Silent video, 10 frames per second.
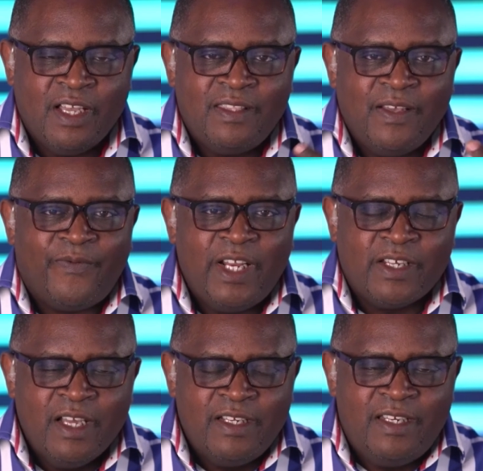
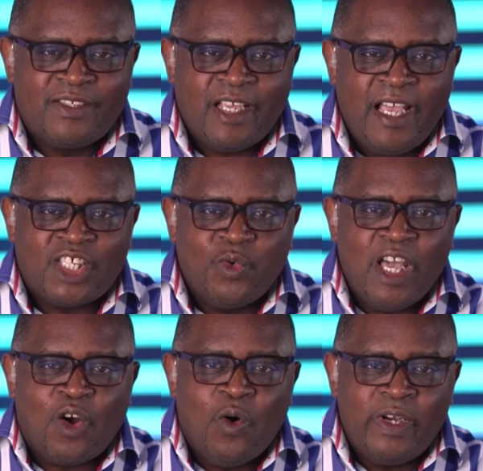The desires were
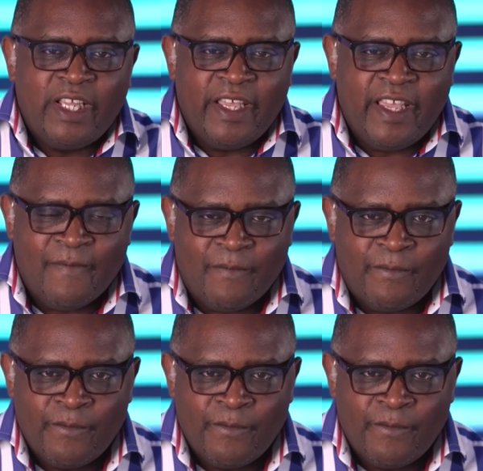calling him.